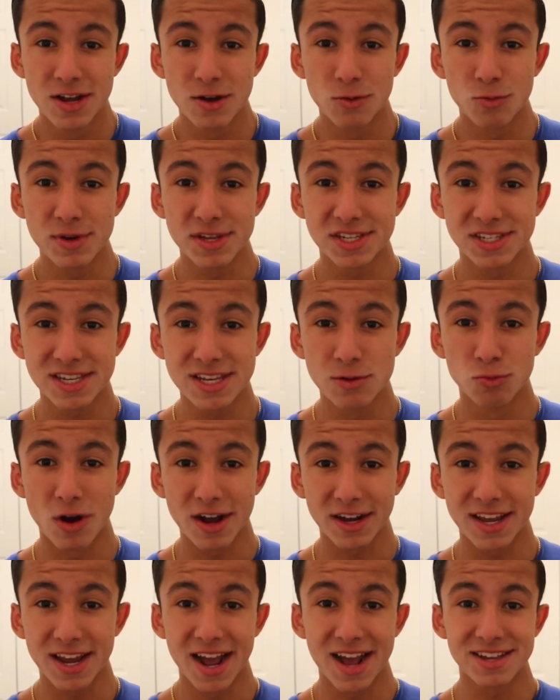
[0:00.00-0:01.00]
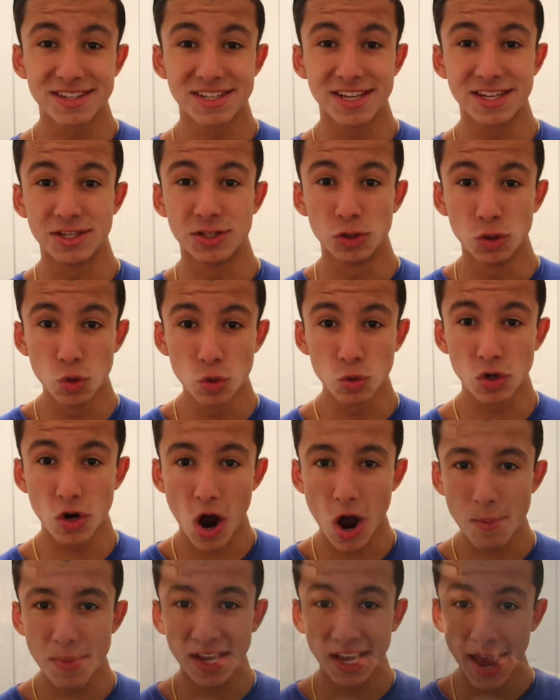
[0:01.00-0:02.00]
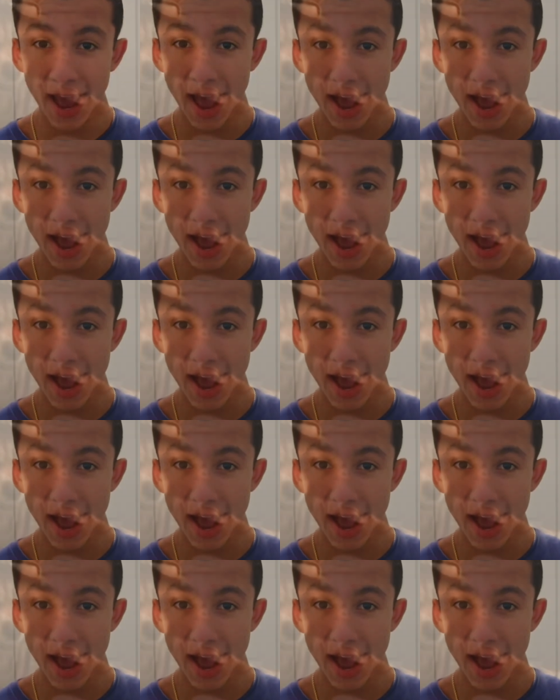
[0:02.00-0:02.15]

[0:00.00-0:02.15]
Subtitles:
we see Rocket has his new comic